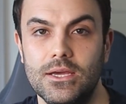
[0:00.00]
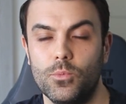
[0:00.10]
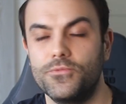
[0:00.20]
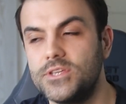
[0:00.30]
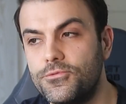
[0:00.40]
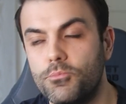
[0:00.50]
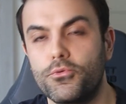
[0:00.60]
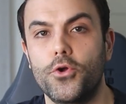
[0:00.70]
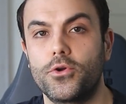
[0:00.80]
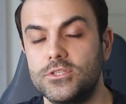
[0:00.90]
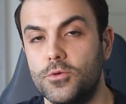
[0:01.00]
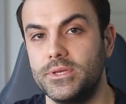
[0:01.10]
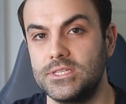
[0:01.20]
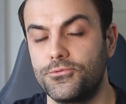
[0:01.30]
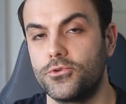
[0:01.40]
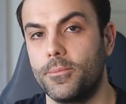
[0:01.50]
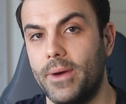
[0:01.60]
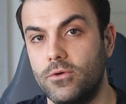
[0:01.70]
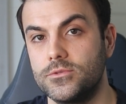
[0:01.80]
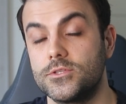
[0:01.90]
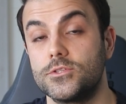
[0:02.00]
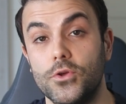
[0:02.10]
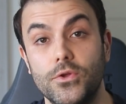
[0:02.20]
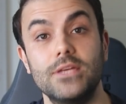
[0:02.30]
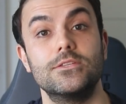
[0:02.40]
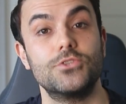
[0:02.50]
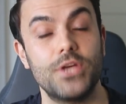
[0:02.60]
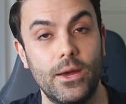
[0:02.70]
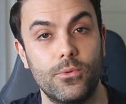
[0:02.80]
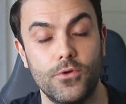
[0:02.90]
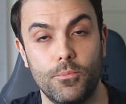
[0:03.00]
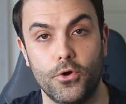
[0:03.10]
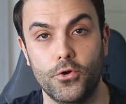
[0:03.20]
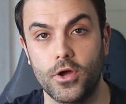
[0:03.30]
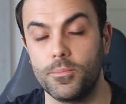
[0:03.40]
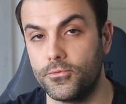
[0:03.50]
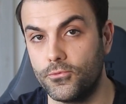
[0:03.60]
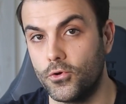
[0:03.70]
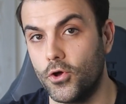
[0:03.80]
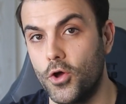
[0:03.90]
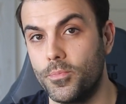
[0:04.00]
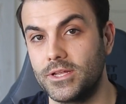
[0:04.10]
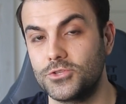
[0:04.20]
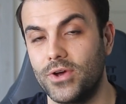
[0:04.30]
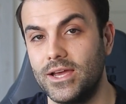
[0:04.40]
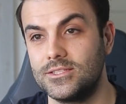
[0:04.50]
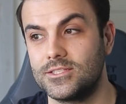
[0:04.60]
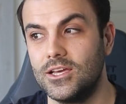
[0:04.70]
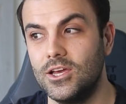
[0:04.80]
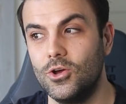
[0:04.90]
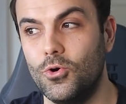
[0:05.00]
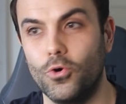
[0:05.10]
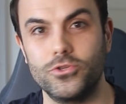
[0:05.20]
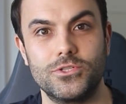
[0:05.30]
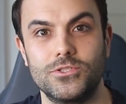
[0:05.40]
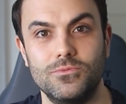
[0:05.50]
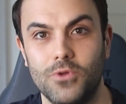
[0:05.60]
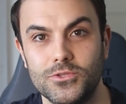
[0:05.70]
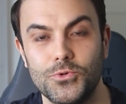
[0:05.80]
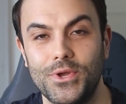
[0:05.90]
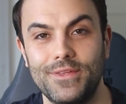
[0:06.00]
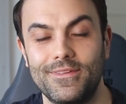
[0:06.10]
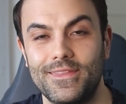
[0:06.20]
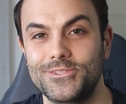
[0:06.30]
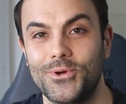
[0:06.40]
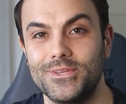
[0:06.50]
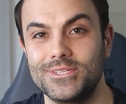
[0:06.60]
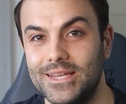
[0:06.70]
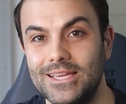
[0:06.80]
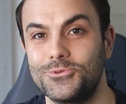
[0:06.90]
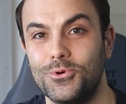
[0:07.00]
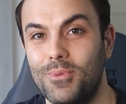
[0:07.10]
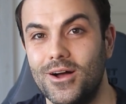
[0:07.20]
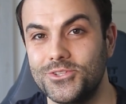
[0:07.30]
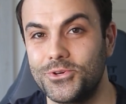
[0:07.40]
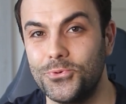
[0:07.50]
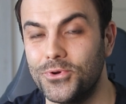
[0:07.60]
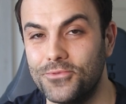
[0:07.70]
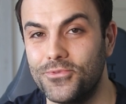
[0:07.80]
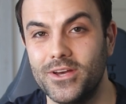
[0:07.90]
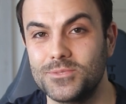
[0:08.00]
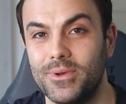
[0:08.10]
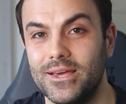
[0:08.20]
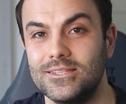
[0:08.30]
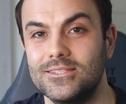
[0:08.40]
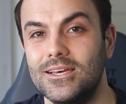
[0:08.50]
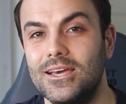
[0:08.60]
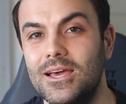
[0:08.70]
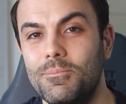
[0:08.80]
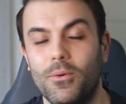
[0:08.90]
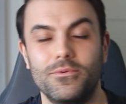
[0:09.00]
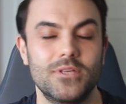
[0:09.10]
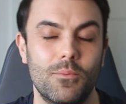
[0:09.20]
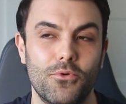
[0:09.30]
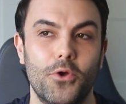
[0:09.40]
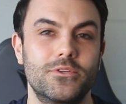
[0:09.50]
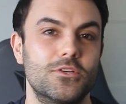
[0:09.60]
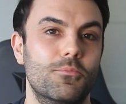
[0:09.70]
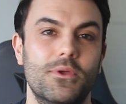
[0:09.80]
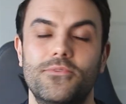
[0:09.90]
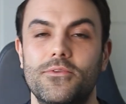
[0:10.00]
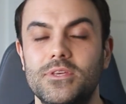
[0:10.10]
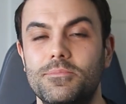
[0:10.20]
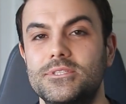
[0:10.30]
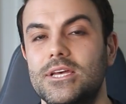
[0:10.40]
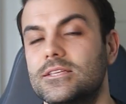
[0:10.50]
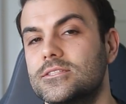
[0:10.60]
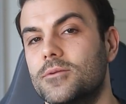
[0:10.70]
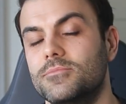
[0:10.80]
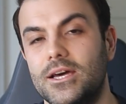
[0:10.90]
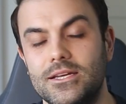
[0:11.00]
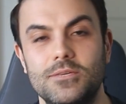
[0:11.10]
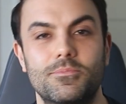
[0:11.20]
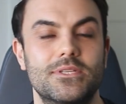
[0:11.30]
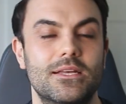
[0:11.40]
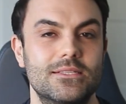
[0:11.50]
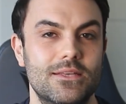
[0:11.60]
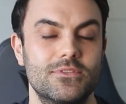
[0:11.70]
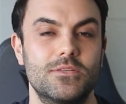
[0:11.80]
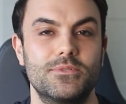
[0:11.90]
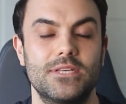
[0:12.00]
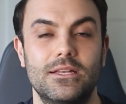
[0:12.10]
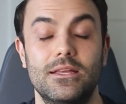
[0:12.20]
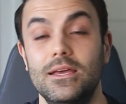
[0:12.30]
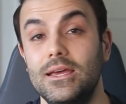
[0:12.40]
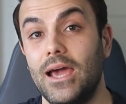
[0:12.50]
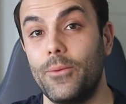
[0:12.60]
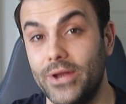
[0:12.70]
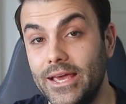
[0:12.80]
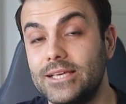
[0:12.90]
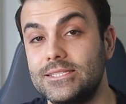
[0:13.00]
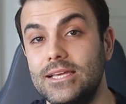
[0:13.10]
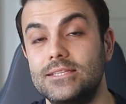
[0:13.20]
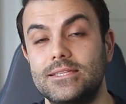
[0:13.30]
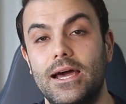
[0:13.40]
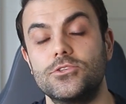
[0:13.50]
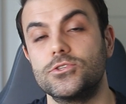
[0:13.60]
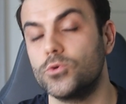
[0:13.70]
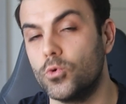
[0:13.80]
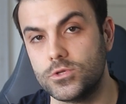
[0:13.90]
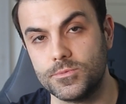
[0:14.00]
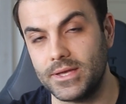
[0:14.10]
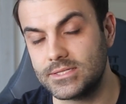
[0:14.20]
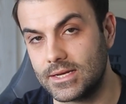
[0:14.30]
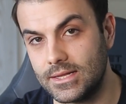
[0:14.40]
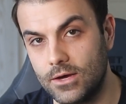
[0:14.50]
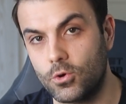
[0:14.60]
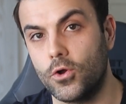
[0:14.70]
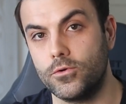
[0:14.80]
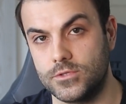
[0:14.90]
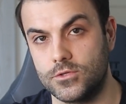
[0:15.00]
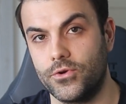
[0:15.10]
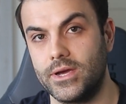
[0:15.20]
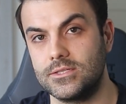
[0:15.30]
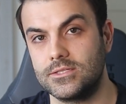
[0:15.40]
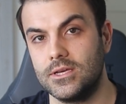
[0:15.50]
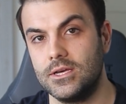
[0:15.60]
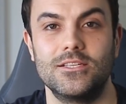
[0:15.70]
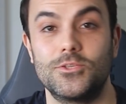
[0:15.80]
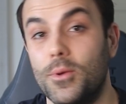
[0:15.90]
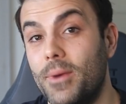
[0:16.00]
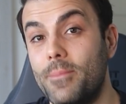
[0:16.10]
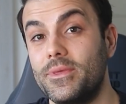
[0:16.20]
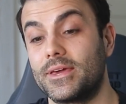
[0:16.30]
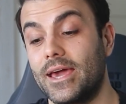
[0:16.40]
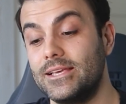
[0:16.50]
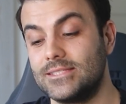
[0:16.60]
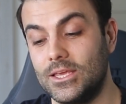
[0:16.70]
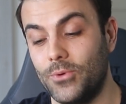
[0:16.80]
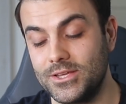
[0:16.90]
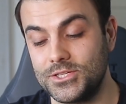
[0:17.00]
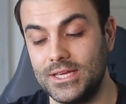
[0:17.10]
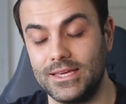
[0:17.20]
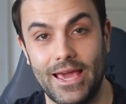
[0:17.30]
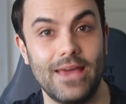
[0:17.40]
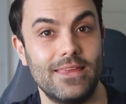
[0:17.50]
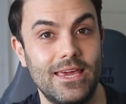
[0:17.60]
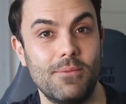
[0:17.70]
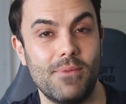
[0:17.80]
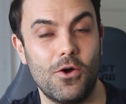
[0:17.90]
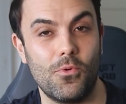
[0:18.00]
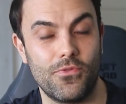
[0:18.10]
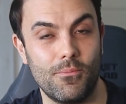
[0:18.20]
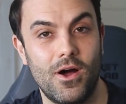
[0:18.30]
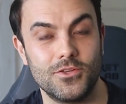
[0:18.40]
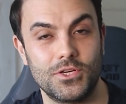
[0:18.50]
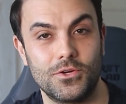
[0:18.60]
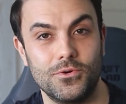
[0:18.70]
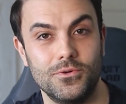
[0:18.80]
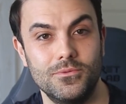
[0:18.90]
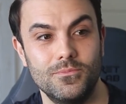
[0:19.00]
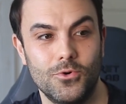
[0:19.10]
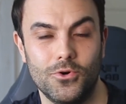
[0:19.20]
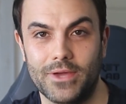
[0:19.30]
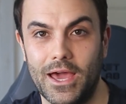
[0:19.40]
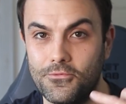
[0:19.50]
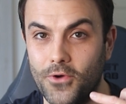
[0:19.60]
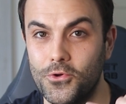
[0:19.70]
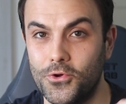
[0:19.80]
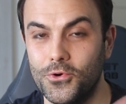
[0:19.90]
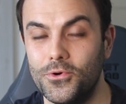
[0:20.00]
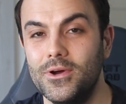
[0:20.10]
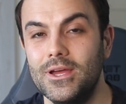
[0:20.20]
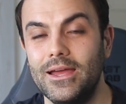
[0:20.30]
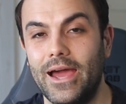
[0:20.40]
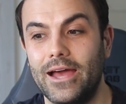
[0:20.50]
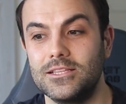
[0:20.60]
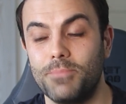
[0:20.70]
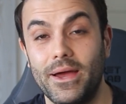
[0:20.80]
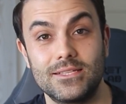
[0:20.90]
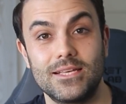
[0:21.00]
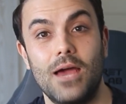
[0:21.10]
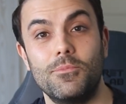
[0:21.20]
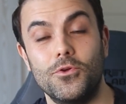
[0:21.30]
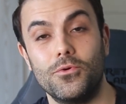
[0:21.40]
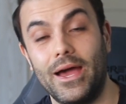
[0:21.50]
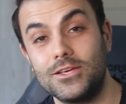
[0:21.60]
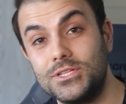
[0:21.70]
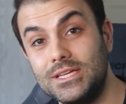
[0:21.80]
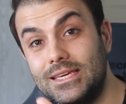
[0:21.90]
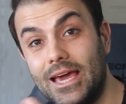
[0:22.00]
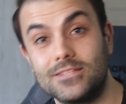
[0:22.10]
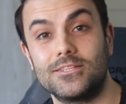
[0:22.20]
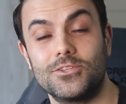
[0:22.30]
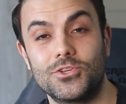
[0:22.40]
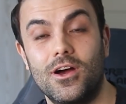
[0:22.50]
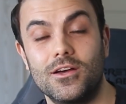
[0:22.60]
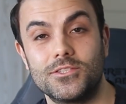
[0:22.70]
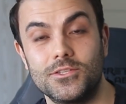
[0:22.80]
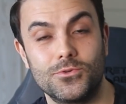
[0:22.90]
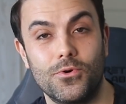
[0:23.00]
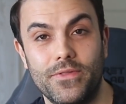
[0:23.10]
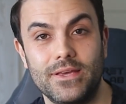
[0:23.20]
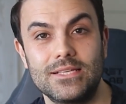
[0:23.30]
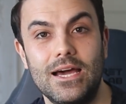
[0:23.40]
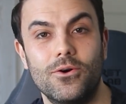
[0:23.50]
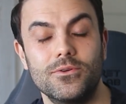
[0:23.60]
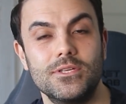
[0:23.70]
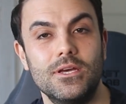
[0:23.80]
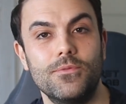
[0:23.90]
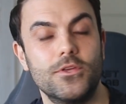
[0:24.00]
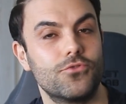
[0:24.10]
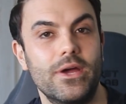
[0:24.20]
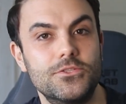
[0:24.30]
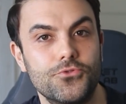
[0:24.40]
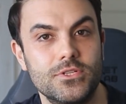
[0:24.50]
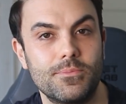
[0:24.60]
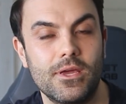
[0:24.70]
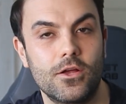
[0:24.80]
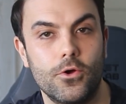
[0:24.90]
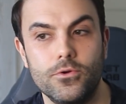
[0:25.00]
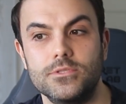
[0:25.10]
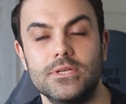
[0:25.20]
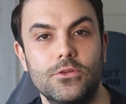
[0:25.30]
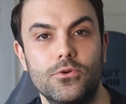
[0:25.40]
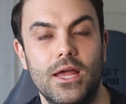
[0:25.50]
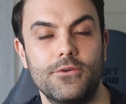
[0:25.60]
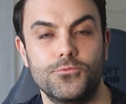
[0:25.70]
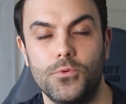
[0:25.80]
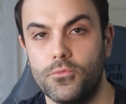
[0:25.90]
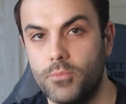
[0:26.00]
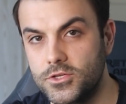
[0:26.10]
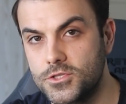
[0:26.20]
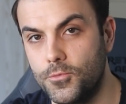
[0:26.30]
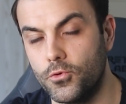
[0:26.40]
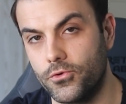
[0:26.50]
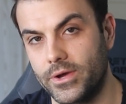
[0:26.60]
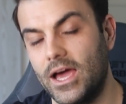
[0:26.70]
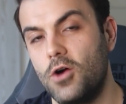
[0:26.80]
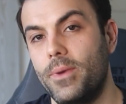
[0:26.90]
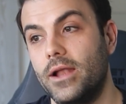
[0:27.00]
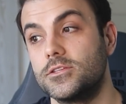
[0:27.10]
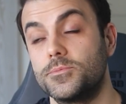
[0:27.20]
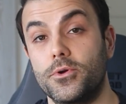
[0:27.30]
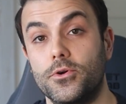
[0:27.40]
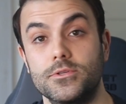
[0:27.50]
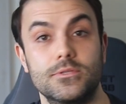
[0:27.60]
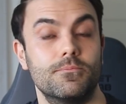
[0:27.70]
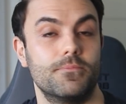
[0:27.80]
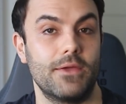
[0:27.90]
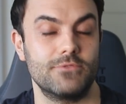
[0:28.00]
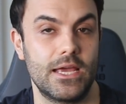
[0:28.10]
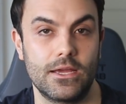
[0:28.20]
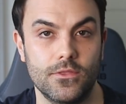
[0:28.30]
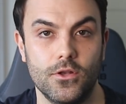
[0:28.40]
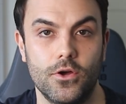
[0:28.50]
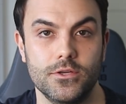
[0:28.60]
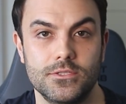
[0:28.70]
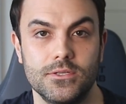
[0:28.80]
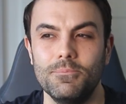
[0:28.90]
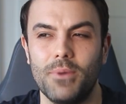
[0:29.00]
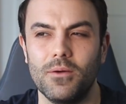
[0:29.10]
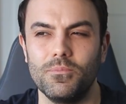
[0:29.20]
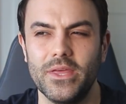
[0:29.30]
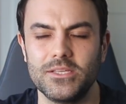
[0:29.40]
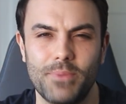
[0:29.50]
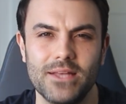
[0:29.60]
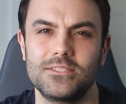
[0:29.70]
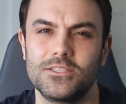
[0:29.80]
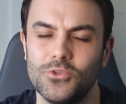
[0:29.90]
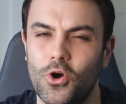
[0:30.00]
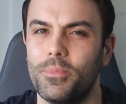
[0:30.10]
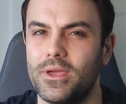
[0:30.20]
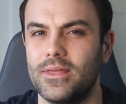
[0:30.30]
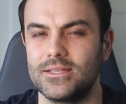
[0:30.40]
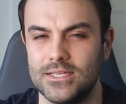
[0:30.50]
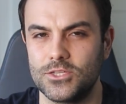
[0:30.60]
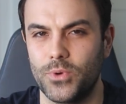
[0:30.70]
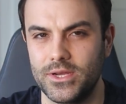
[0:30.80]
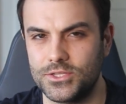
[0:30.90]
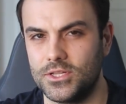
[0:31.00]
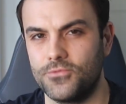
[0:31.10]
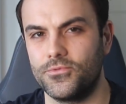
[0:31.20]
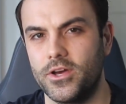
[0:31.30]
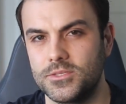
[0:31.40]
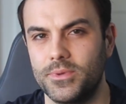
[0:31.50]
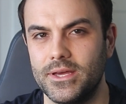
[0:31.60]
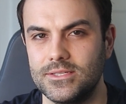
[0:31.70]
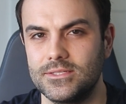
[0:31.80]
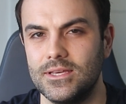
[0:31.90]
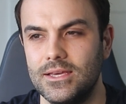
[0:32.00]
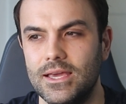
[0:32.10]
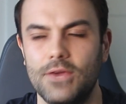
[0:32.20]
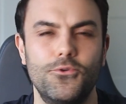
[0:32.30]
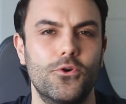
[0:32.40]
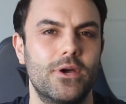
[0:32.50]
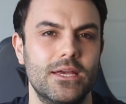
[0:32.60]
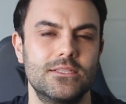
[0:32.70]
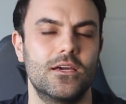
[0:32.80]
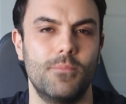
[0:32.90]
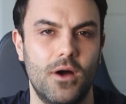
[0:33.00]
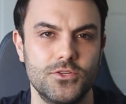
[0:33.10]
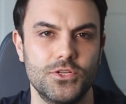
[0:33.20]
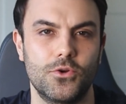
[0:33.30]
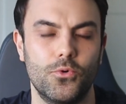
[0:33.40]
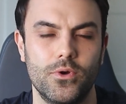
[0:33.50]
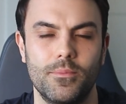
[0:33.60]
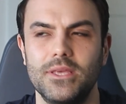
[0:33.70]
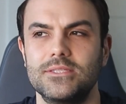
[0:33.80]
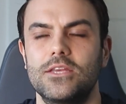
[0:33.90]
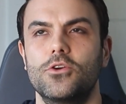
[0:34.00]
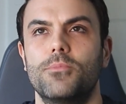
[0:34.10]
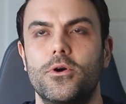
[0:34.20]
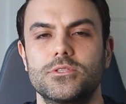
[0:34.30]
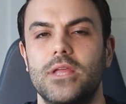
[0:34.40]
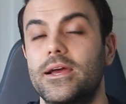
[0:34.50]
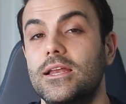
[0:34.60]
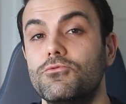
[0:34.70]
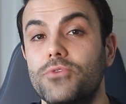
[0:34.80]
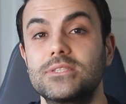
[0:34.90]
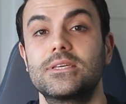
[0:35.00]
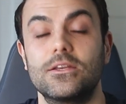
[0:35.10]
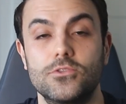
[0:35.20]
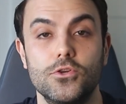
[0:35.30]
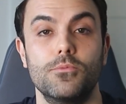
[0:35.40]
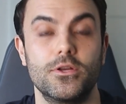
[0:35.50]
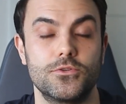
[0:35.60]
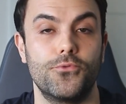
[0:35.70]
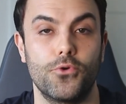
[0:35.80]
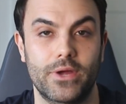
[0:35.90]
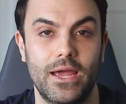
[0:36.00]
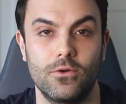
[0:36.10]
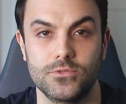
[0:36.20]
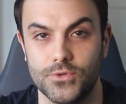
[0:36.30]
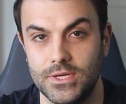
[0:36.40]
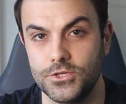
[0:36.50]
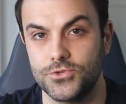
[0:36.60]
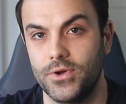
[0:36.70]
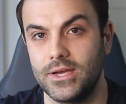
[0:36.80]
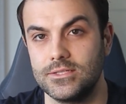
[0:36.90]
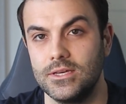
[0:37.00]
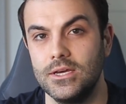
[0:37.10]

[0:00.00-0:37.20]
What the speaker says: With different brokers, it'll be different amounts, so you need to check with your broker before you're opening trades, or just not do anything that's going to lead to a margin call in the first place. But with some brokers, it will be 50%, some 90%, 70%. And when it exceeds that, just automatically they'll close the trades. So it might be the case that you actually get the email with the margin call or get a phone call. And by the time you actually get to the charts to sort things out, the trade's already been closed and you're left with a much smaller account balance because they've taken the loss. But it's better to not be in that situation in the first place. If you're hitting a margin call, it means that you're most likely risking too much for your account on each trade.